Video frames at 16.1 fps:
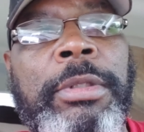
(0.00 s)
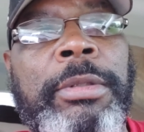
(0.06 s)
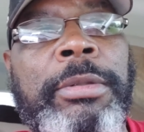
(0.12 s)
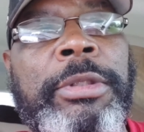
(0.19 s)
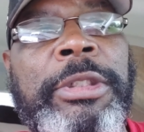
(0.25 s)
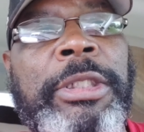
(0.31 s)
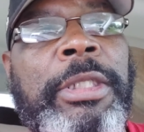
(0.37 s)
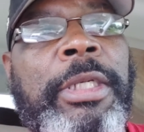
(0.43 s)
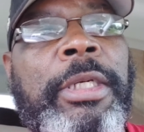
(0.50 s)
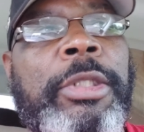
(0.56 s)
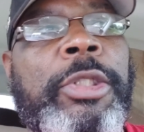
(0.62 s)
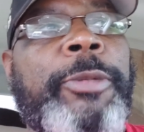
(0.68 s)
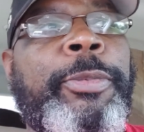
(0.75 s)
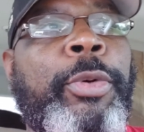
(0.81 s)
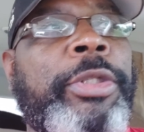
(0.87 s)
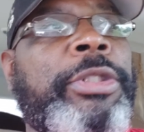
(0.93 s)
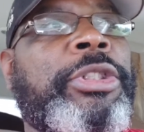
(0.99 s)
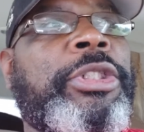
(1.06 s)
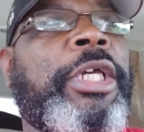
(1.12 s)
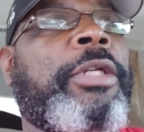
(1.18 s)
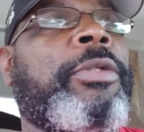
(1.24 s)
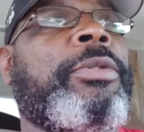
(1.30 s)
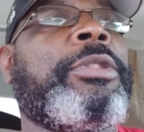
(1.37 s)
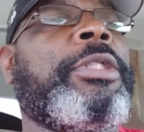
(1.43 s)
the sports
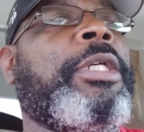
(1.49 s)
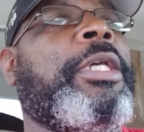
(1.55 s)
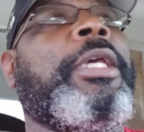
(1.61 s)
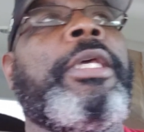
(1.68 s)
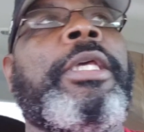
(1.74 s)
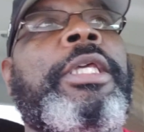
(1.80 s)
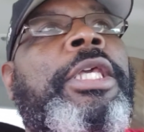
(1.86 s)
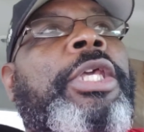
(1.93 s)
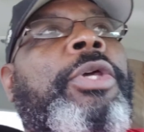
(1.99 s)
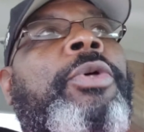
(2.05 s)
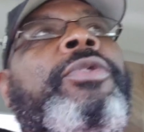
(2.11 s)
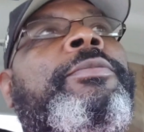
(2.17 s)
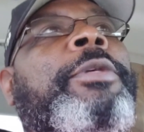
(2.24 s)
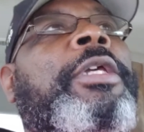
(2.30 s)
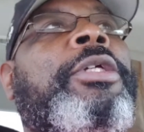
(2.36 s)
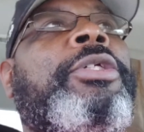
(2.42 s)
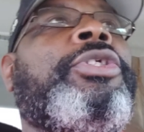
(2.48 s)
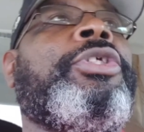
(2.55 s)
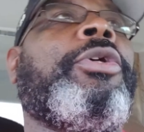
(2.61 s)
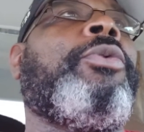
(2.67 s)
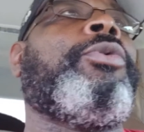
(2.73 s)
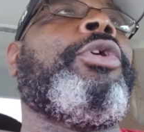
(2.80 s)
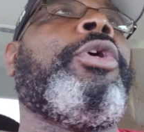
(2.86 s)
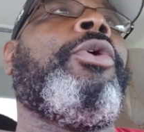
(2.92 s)
channels kills me because you
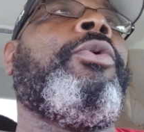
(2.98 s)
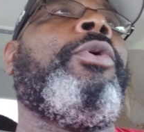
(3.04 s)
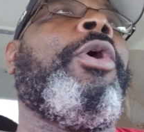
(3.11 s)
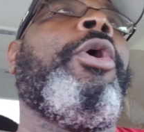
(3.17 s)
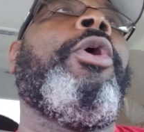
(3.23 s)
don't know